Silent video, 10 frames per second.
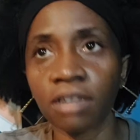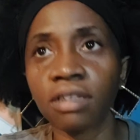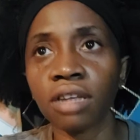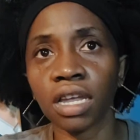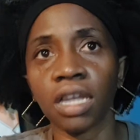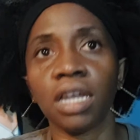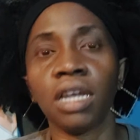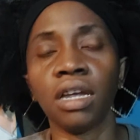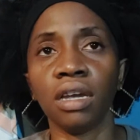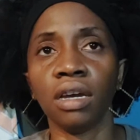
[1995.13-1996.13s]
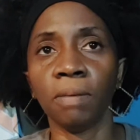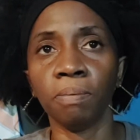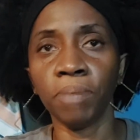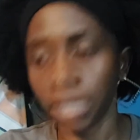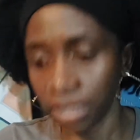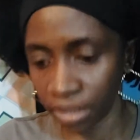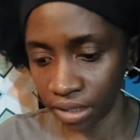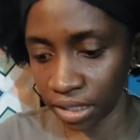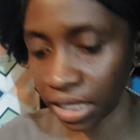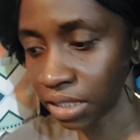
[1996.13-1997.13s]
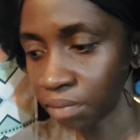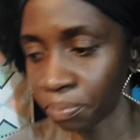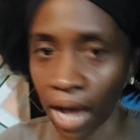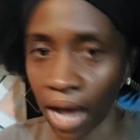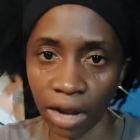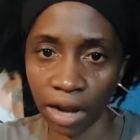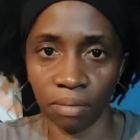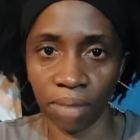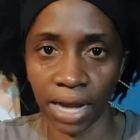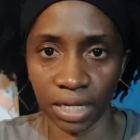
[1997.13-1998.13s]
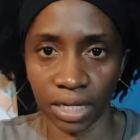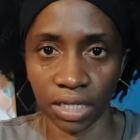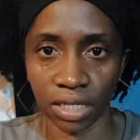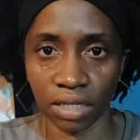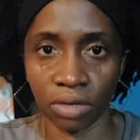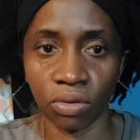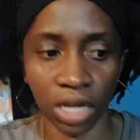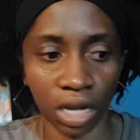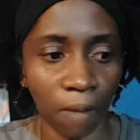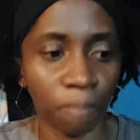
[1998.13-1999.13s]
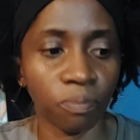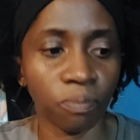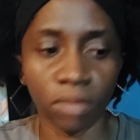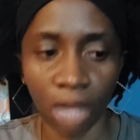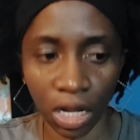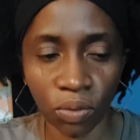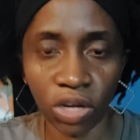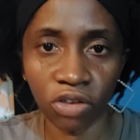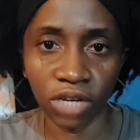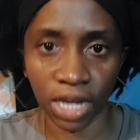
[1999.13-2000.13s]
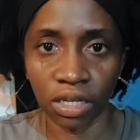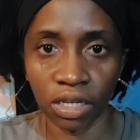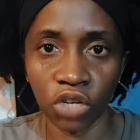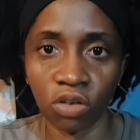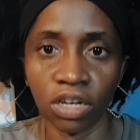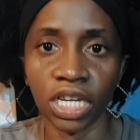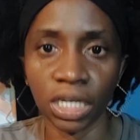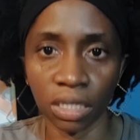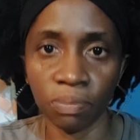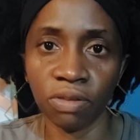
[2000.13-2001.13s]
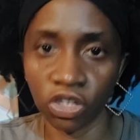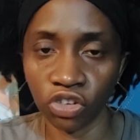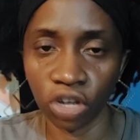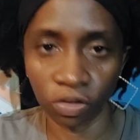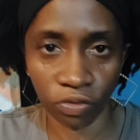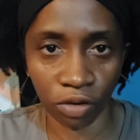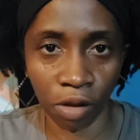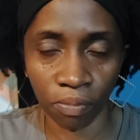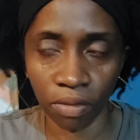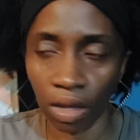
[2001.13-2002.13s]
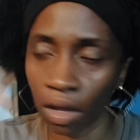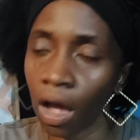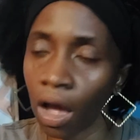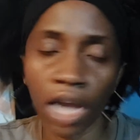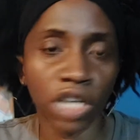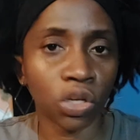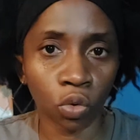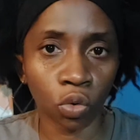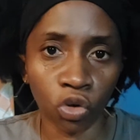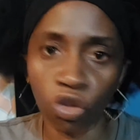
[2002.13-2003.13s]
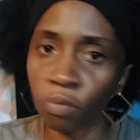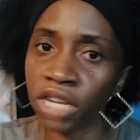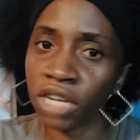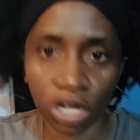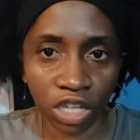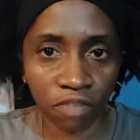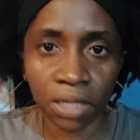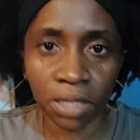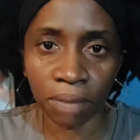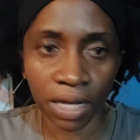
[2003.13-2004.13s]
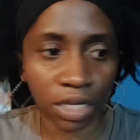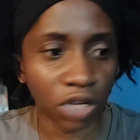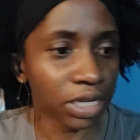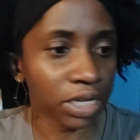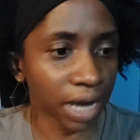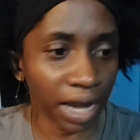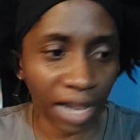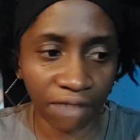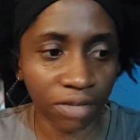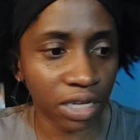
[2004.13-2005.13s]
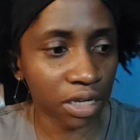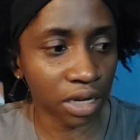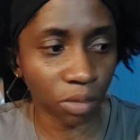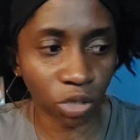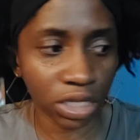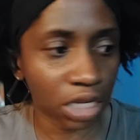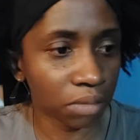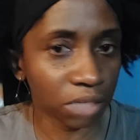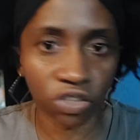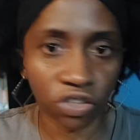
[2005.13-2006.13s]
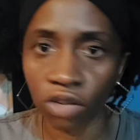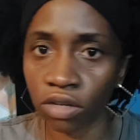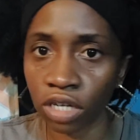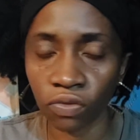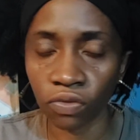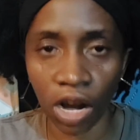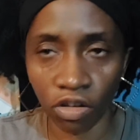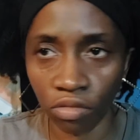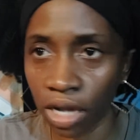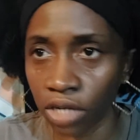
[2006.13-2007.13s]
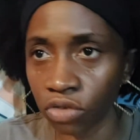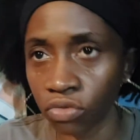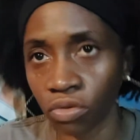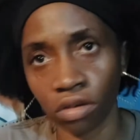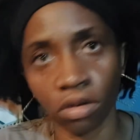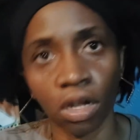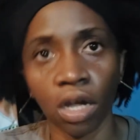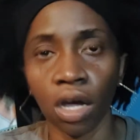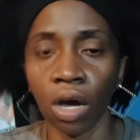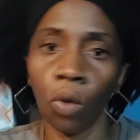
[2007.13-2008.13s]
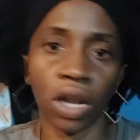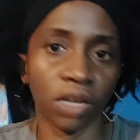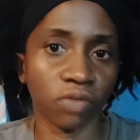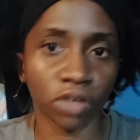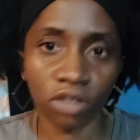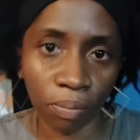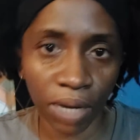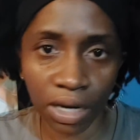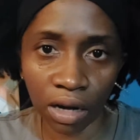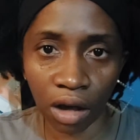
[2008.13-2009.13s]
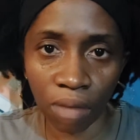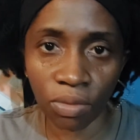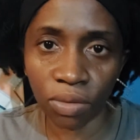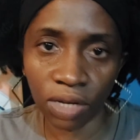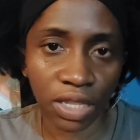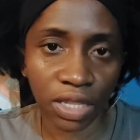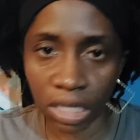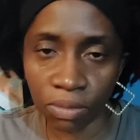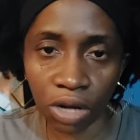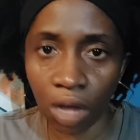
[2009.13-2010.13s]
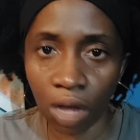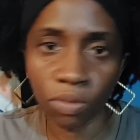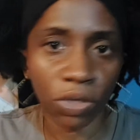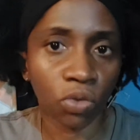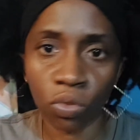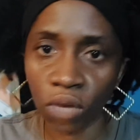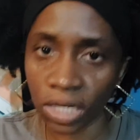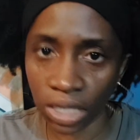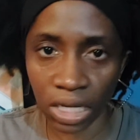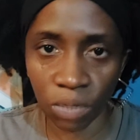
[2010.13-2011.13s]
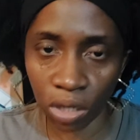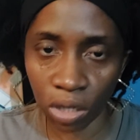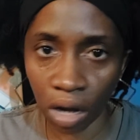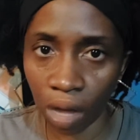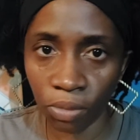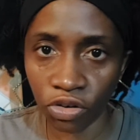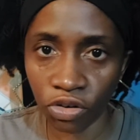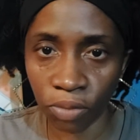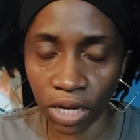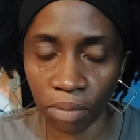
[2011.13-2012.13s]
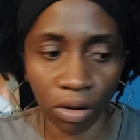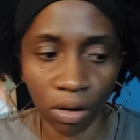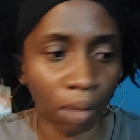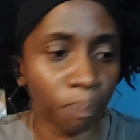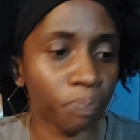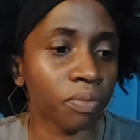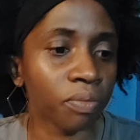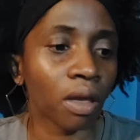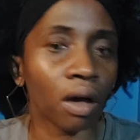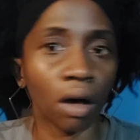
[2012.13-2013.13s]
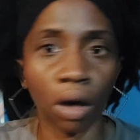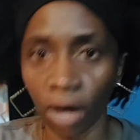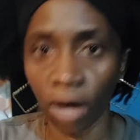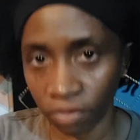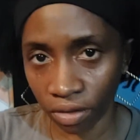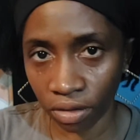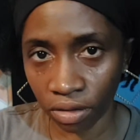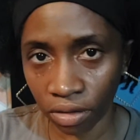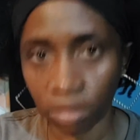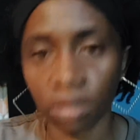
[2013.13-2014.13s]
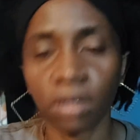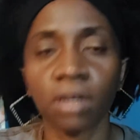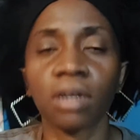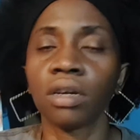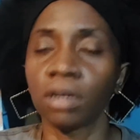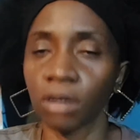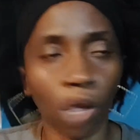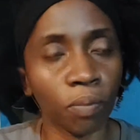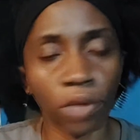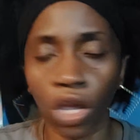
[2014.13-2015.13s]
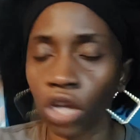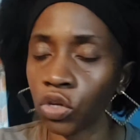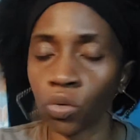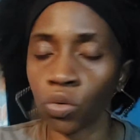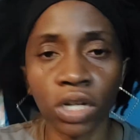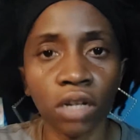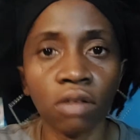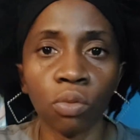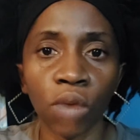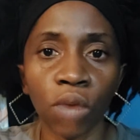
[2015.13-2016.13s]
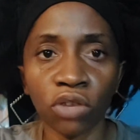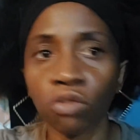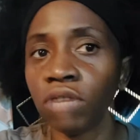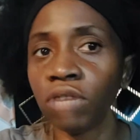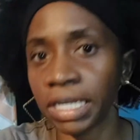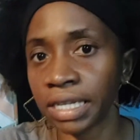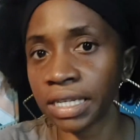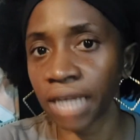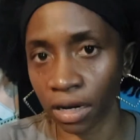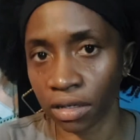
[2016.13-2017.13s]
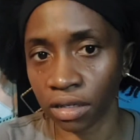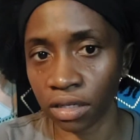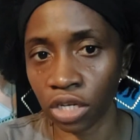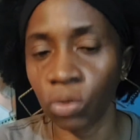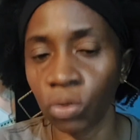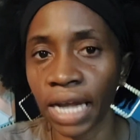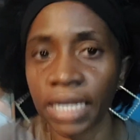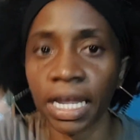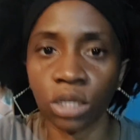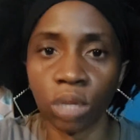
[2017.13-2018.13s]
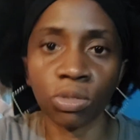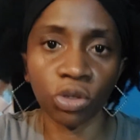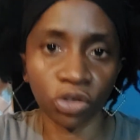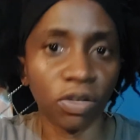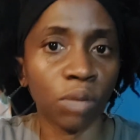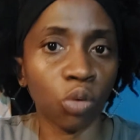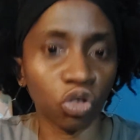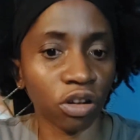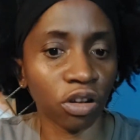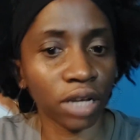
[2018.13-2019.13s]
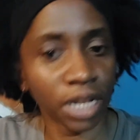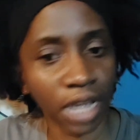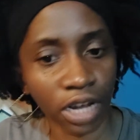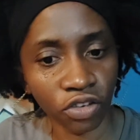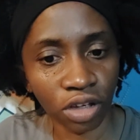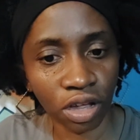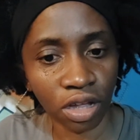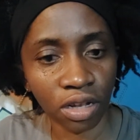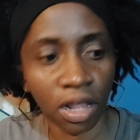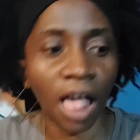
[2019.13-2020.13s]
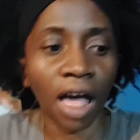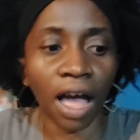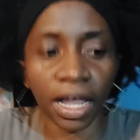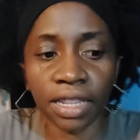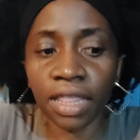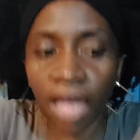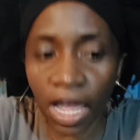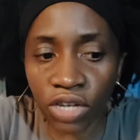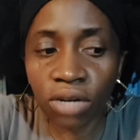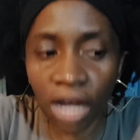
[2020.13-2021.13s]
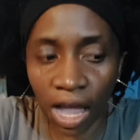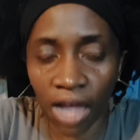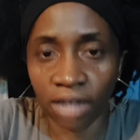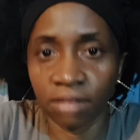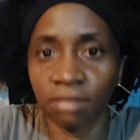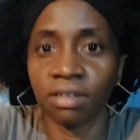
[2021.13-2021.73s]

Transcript: a piece inspired by this, okay? That's where you're getting your inspiration from. I know you may not have been spending your entire life thinking about skin bleaching or the environment or whatever topic comes, whatever theme comes. We don't know what theme will come on your paper. However, you will, when you read the text, you can get some sort of emotional connection, and then you can